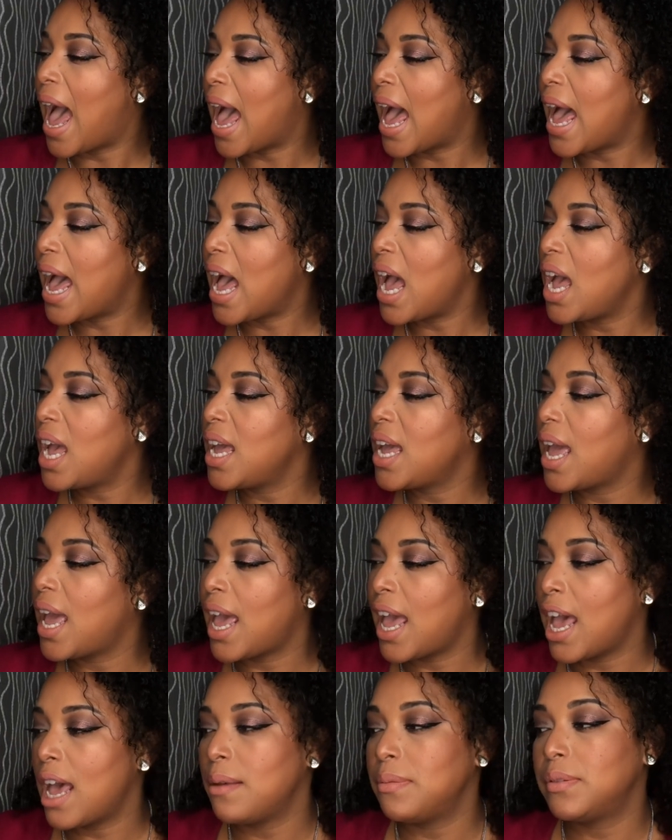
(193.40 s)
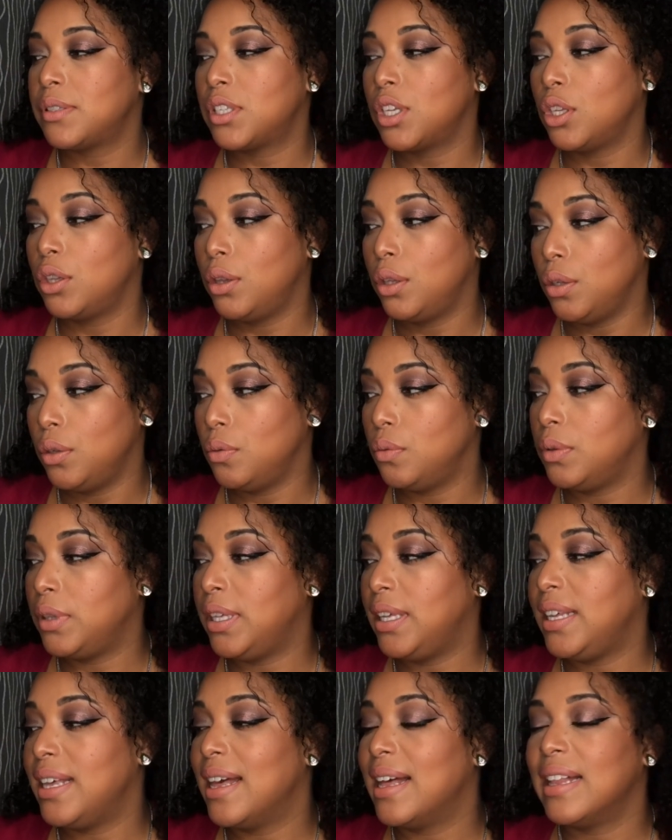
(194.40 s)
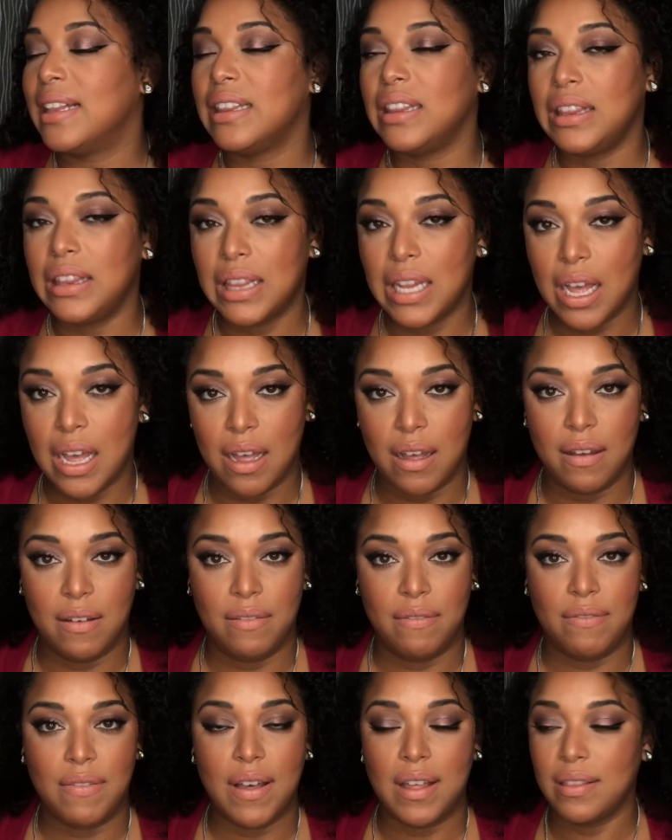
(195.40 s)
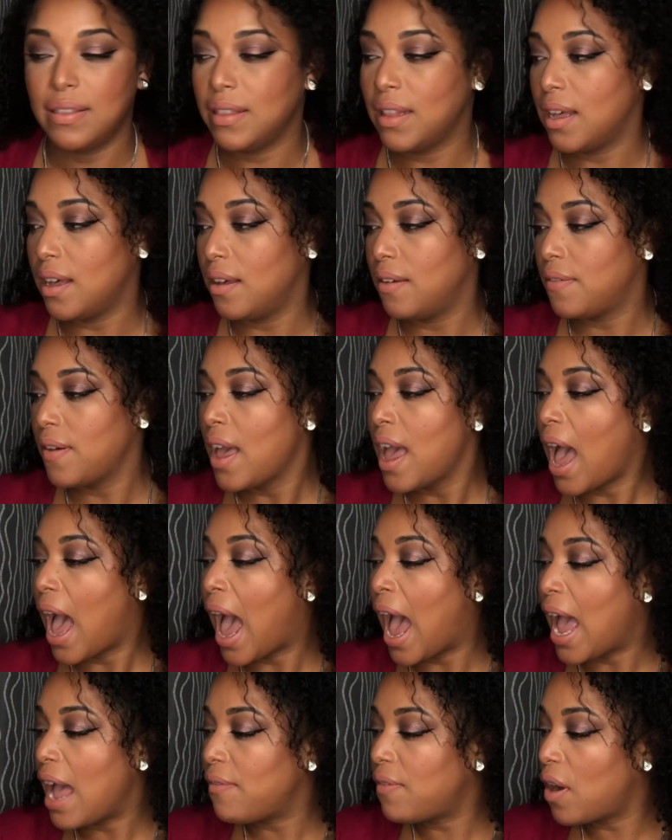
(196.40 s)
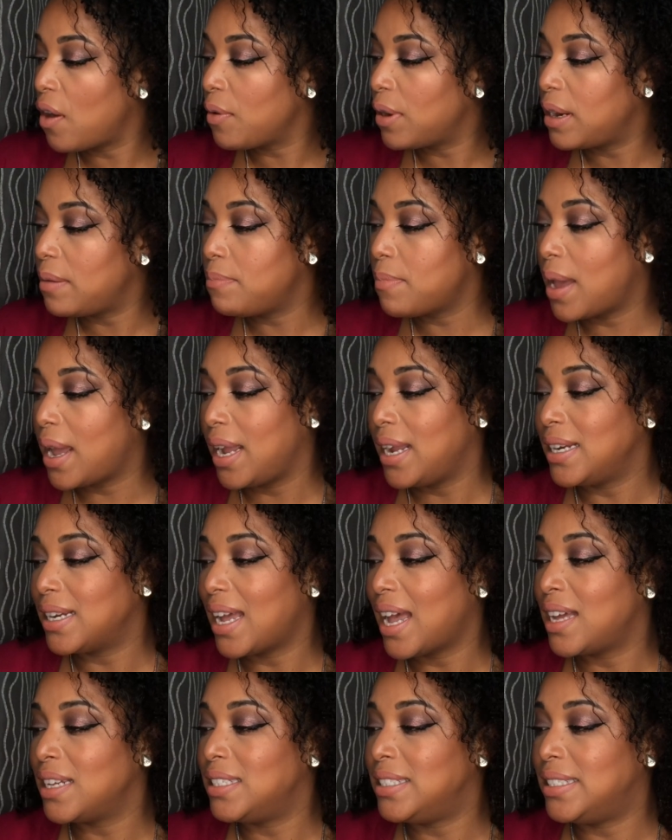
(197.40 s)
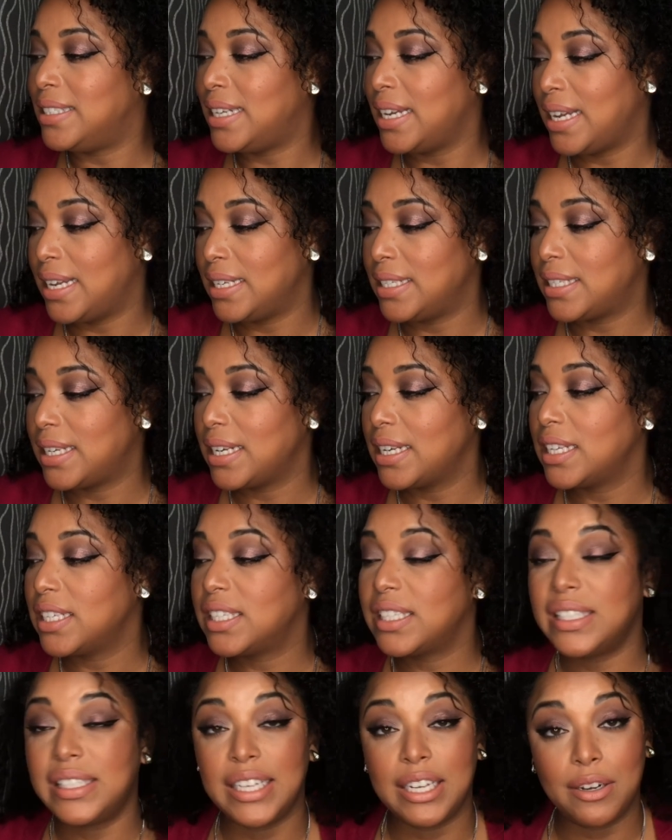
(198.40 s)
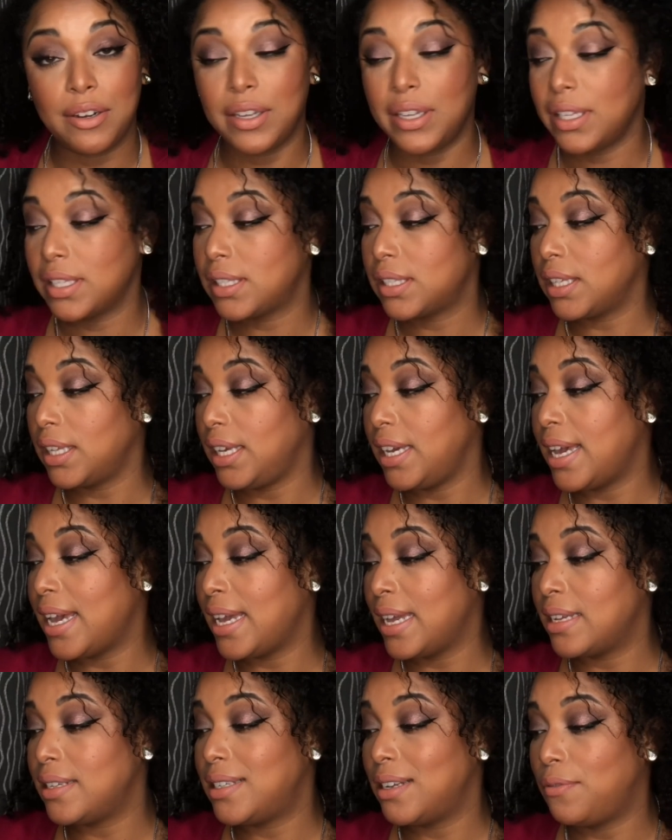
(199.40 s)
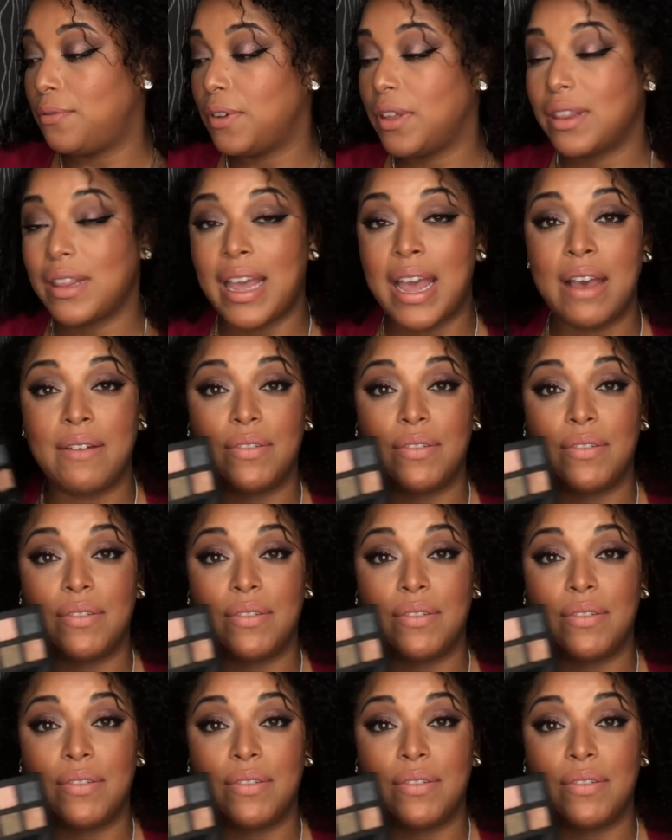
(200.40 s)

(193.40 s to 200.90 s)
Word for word: I absolutely love, love. I have already made a dent seriously into Fifth